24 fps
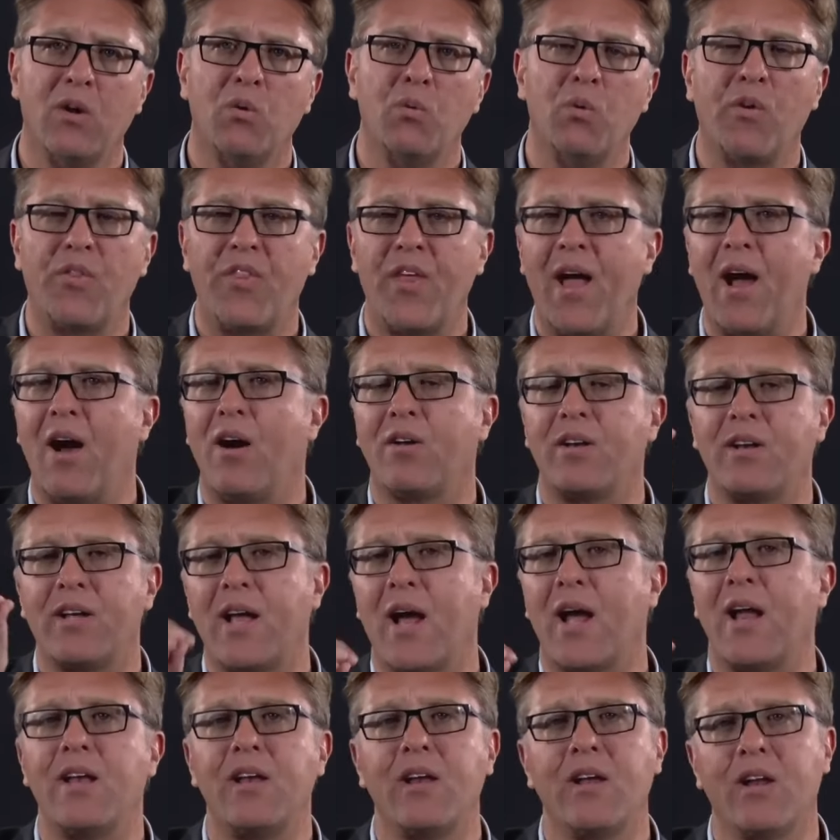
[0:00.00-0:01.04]
without
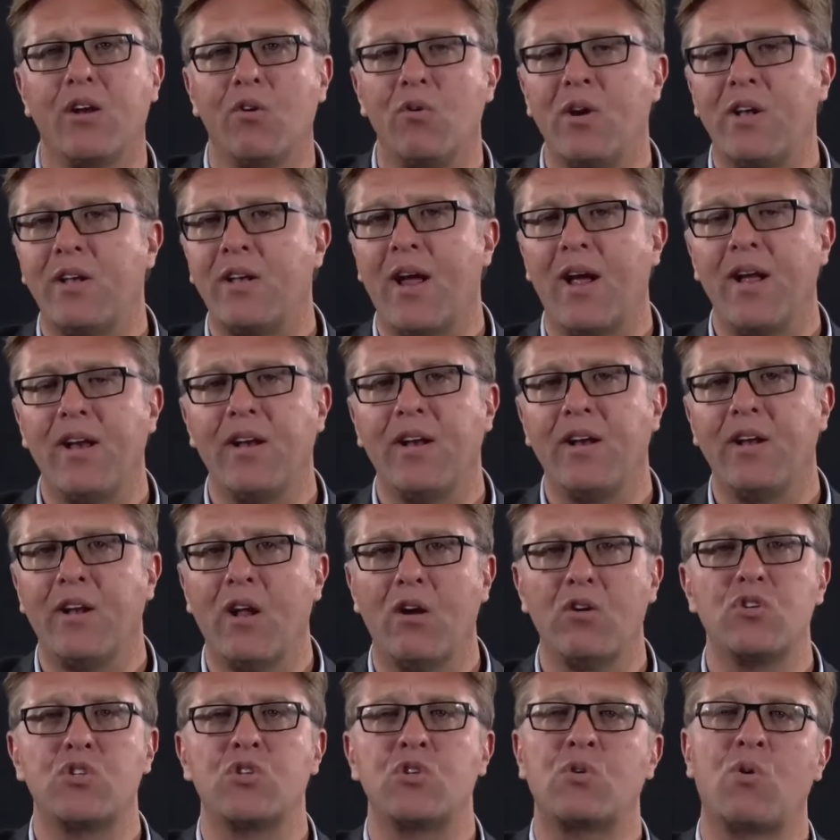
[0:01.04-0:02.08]
gaining and retaining
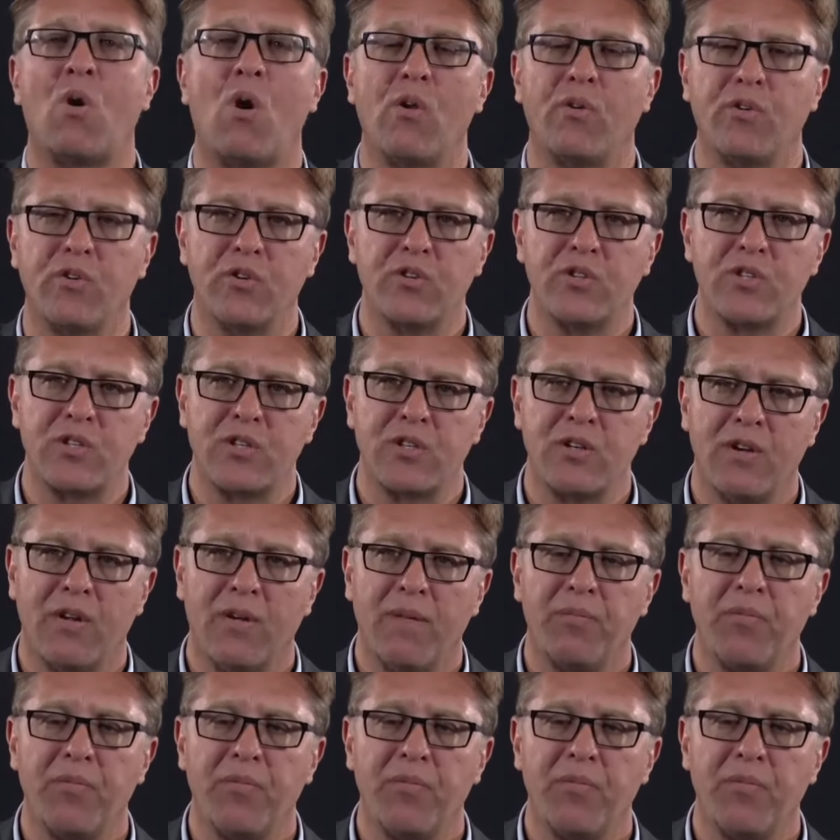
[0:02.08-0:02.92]
those cons,